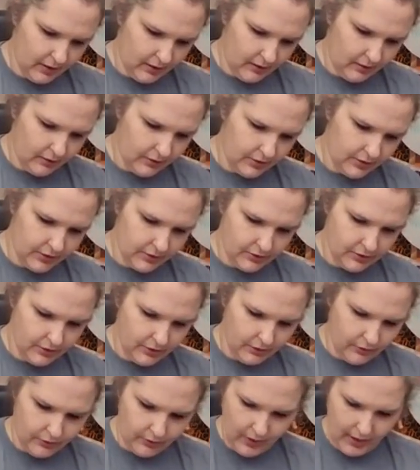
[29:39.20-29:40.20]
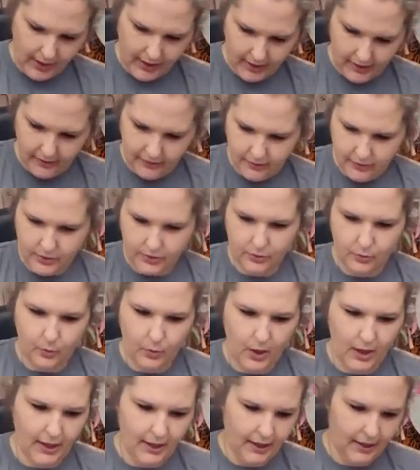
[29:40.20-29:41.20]
colors. There's a gray, there's a
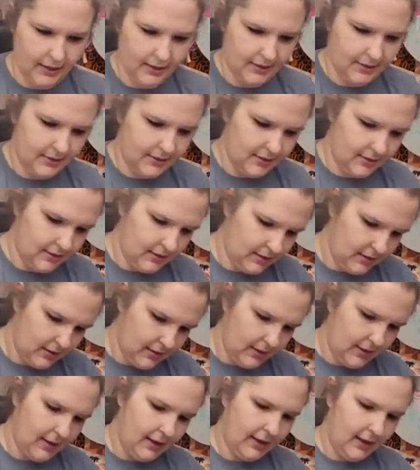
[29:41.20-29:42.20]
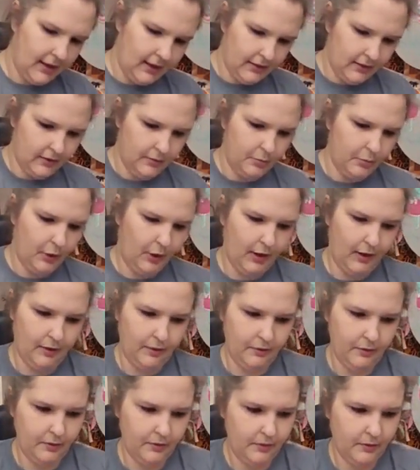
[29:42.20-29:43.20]
white, and the
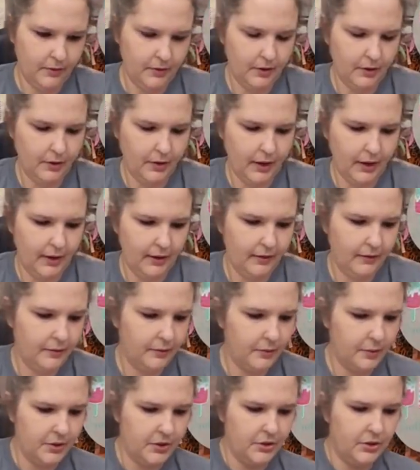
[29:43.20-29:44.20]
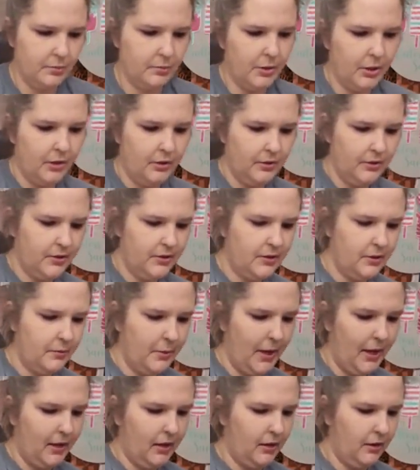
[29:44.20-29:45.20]
brown. Okay, which the brown is
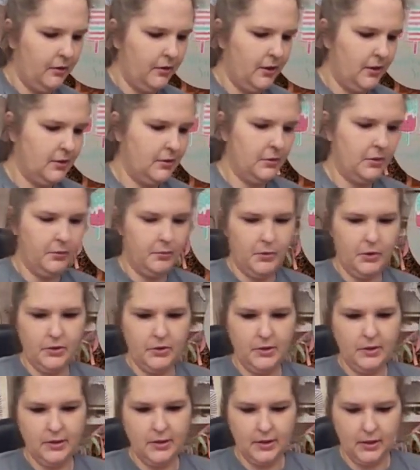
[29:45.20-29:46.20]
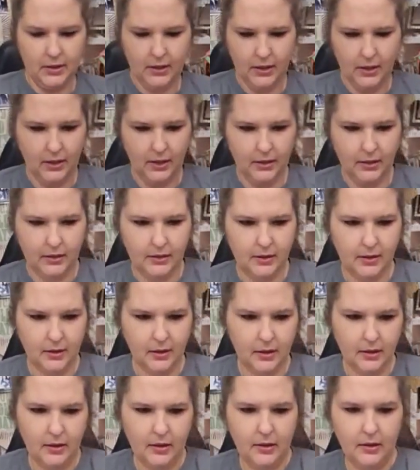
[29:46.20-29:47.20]
tobacco. That's what I'm using tonight.
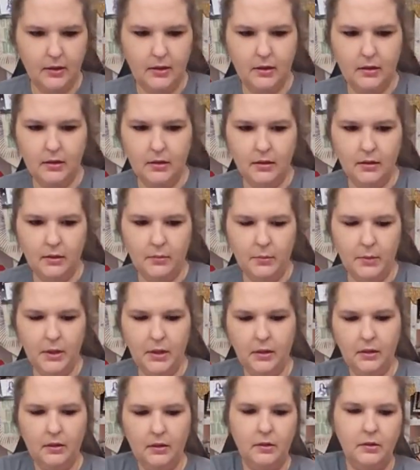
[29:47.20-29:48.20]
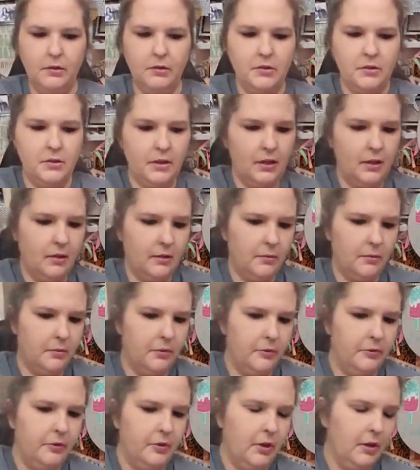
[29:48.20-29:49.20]
Let me close that
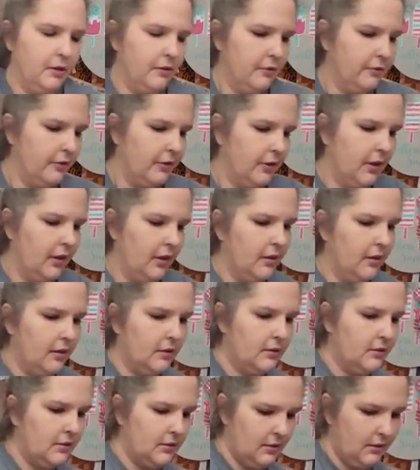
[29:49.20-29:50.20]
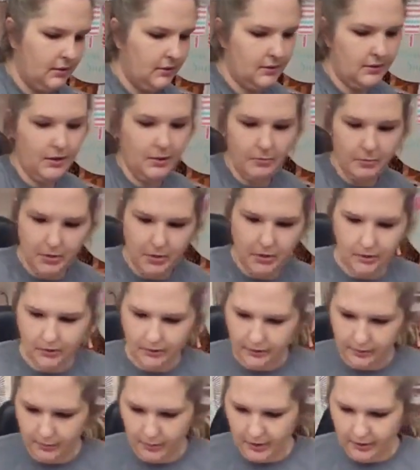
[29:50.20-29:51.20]
before I forget and dump it all
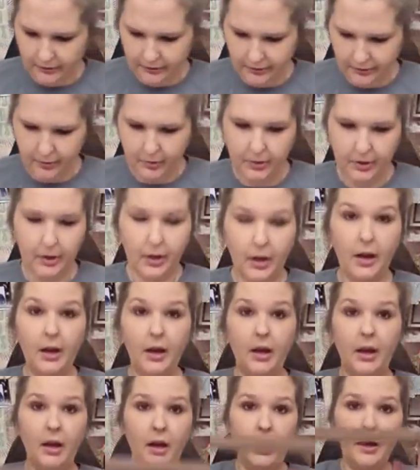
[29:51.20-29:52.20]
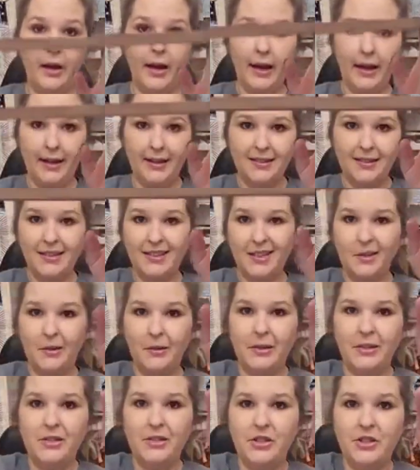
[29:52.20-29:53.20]
over my floor. Okay,
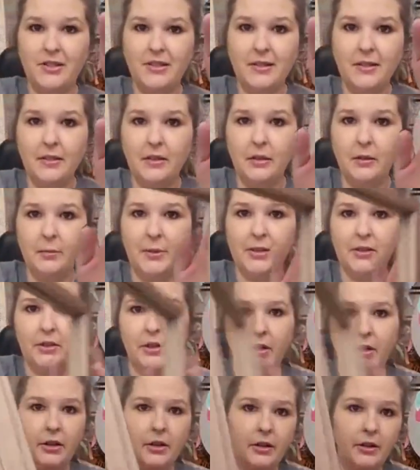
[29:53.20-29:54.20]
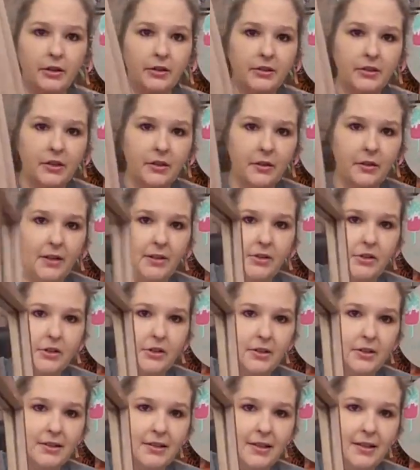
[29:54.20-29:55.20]
so it's just a little bit darker. So as you
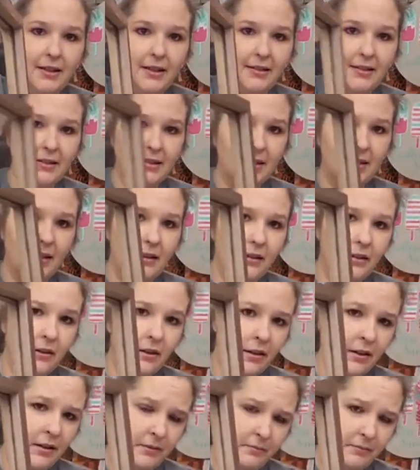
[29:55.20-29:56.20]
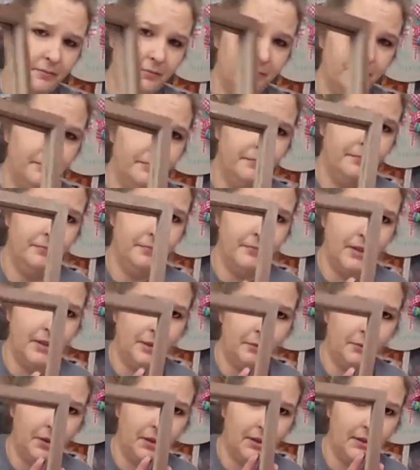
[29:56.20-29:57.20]
can see, that's the color. that
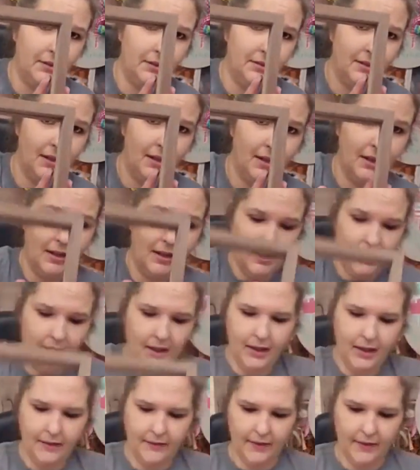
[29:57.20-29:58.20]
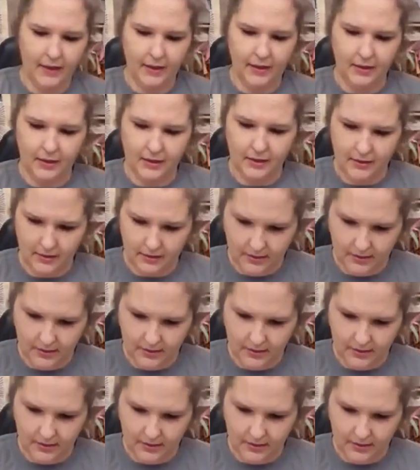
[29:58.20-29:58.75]
it was. And then,